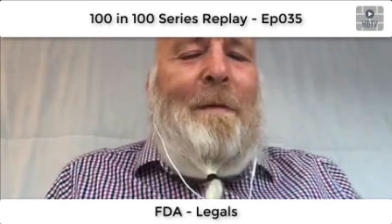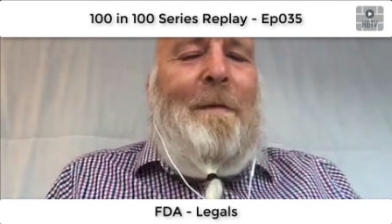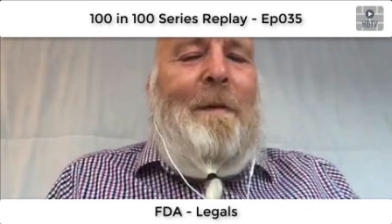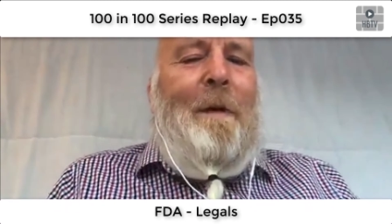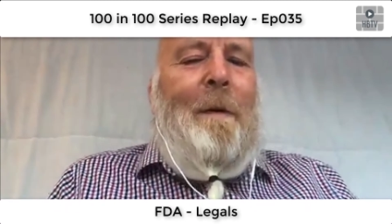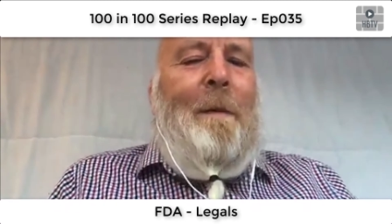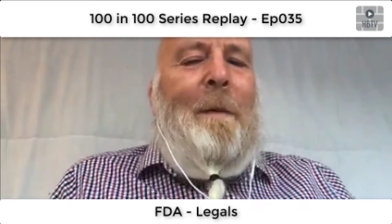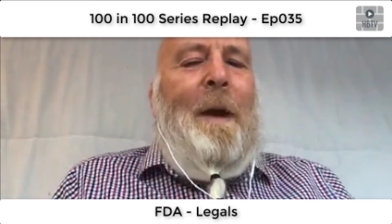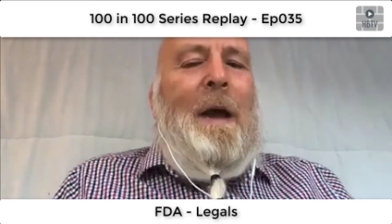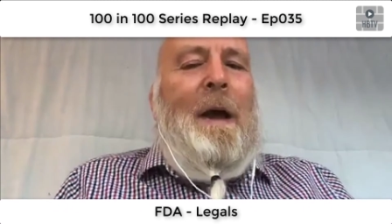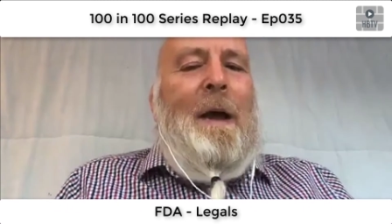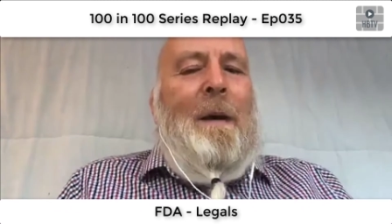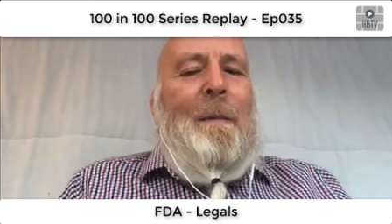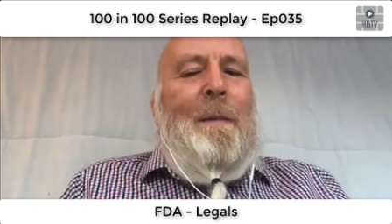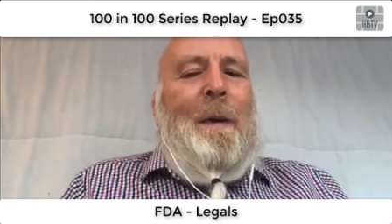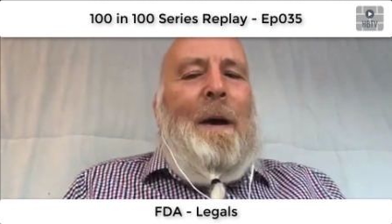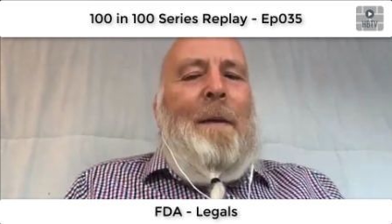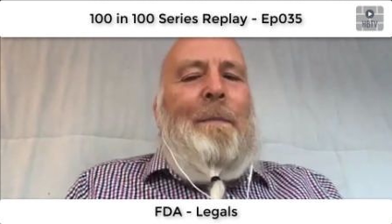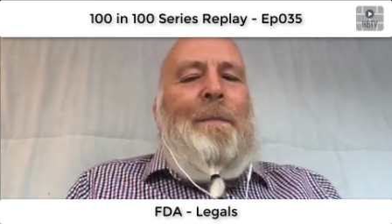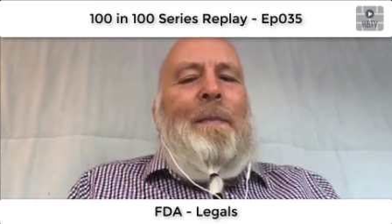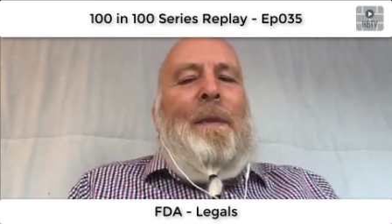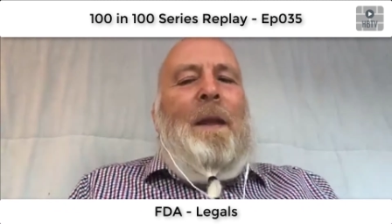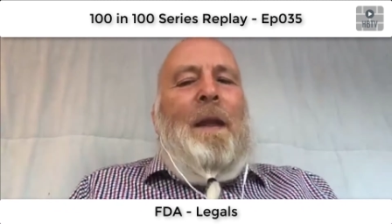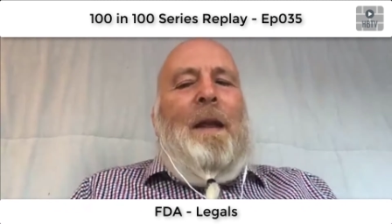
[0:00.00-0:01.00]
you're coming from.
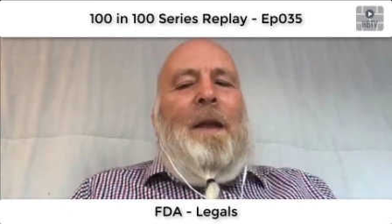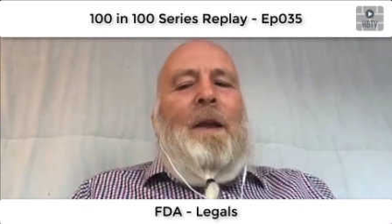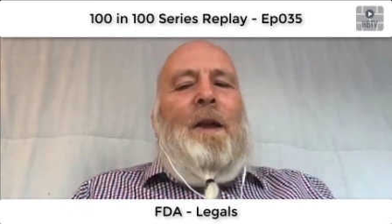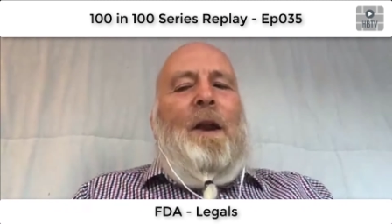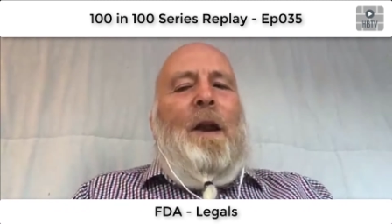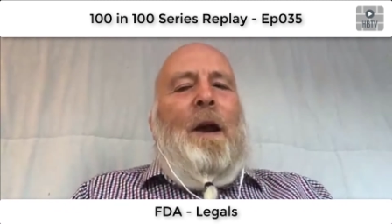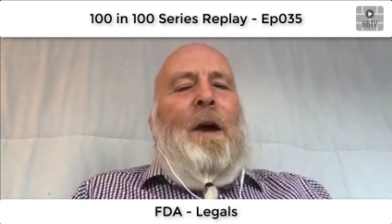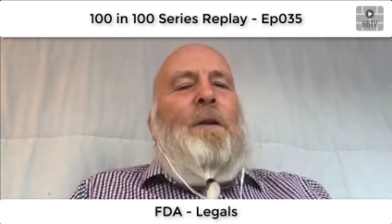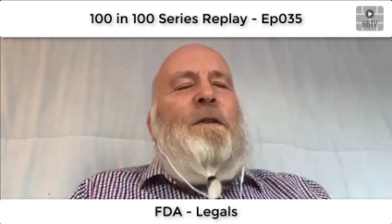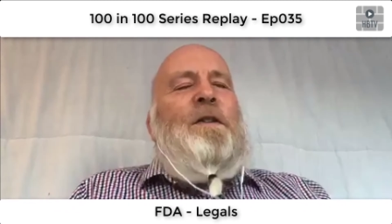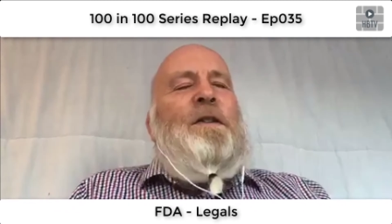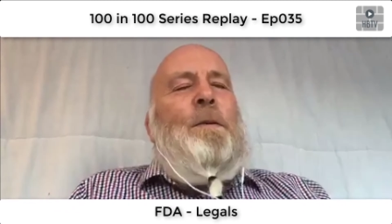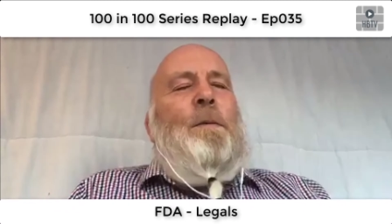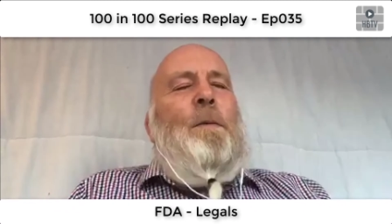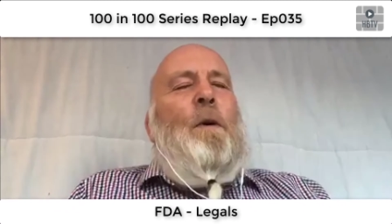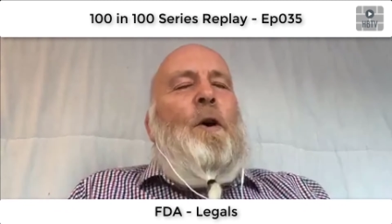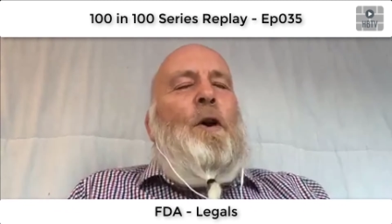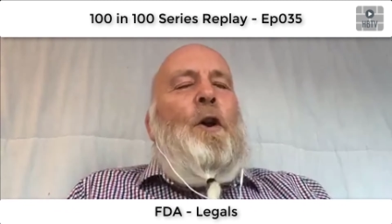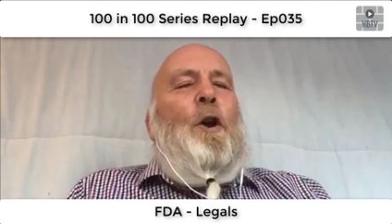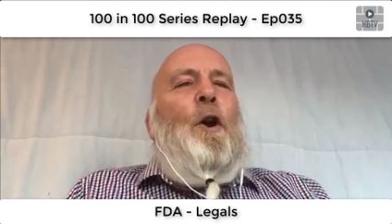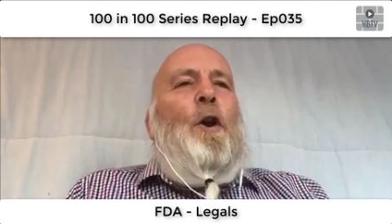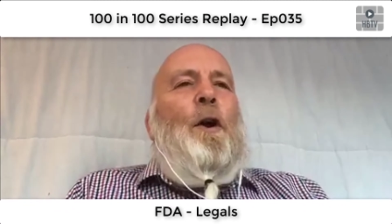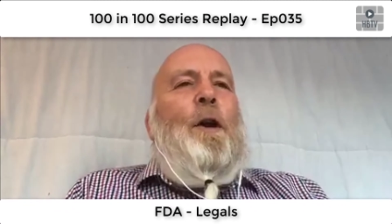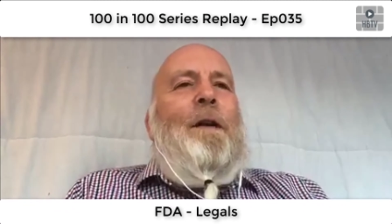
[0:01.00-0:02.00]
But, you know, so
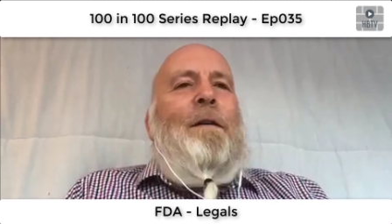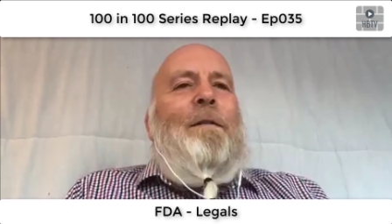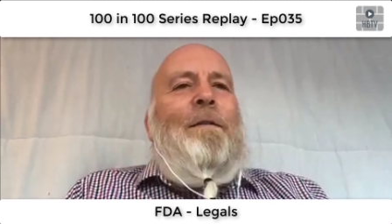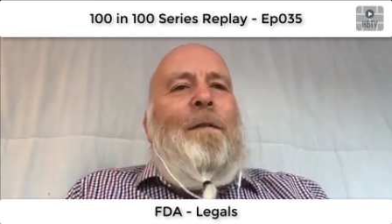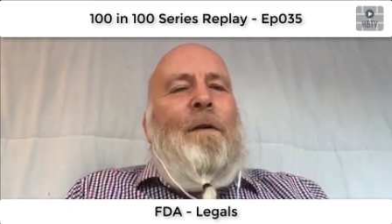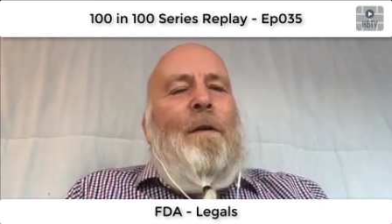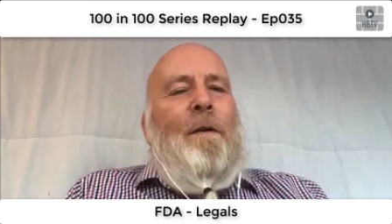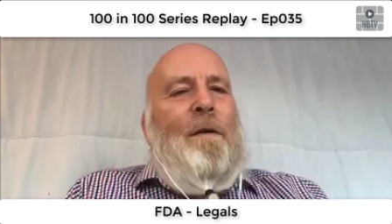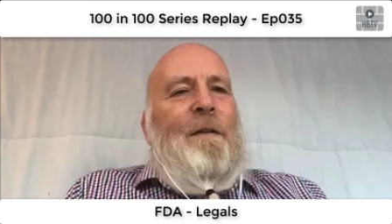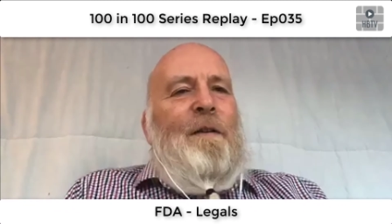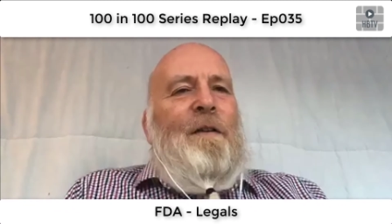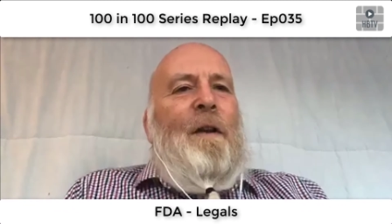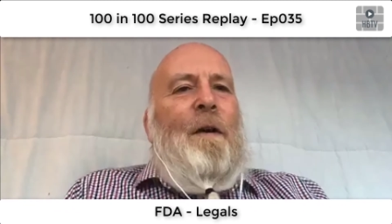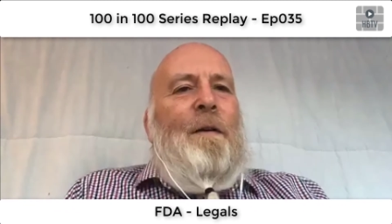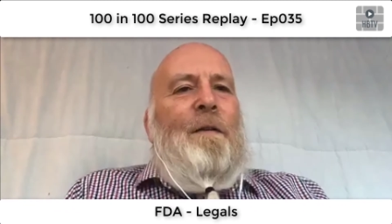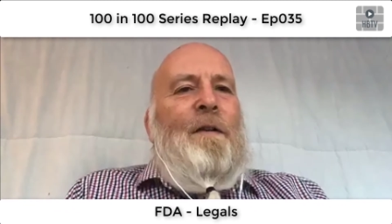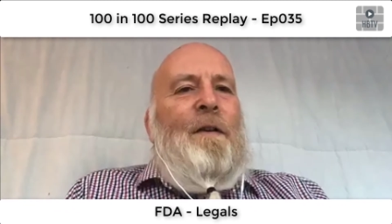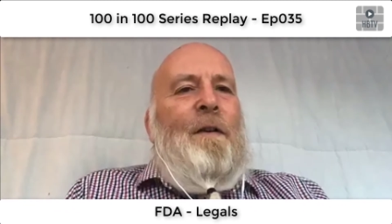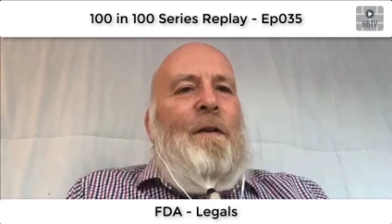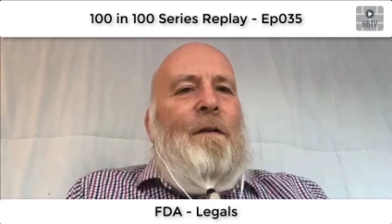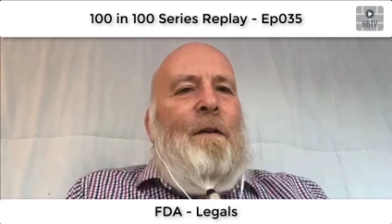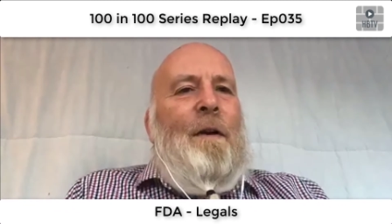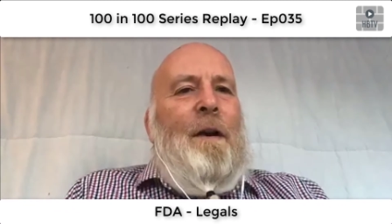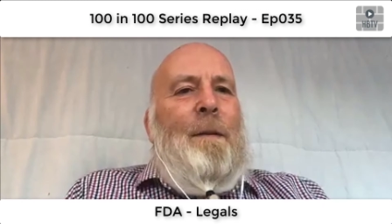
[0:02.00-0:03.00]
what you're looking for is
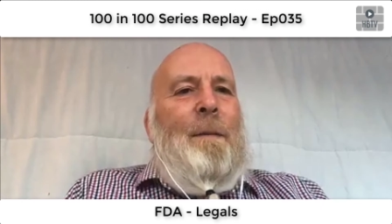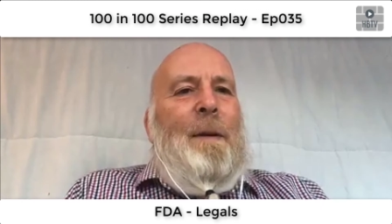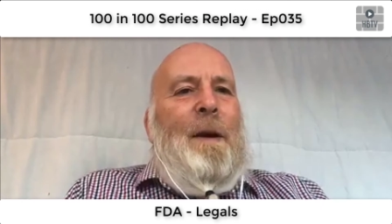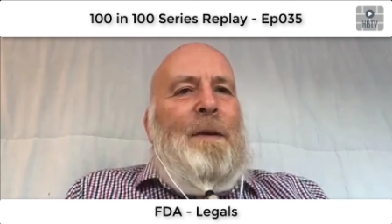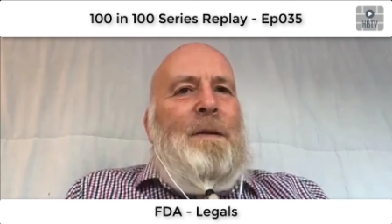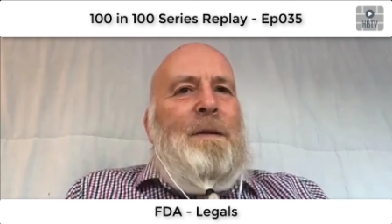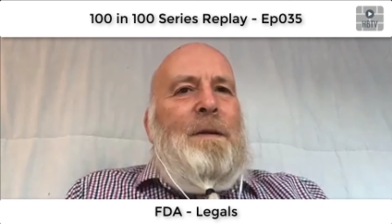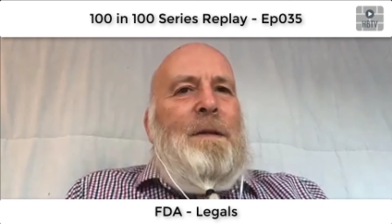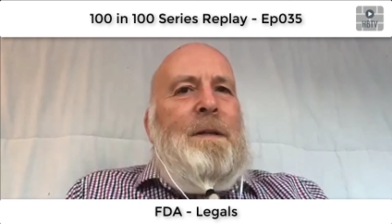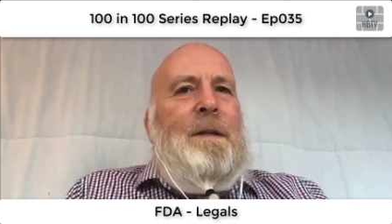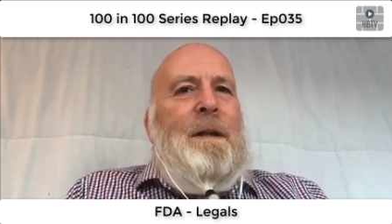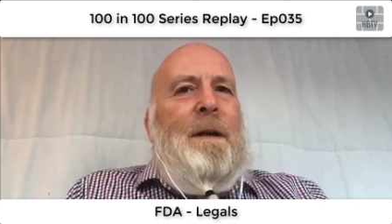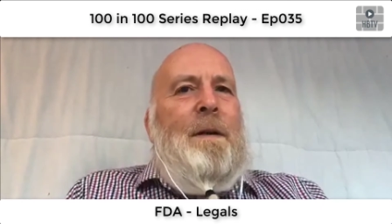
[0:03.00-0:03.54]
those agreements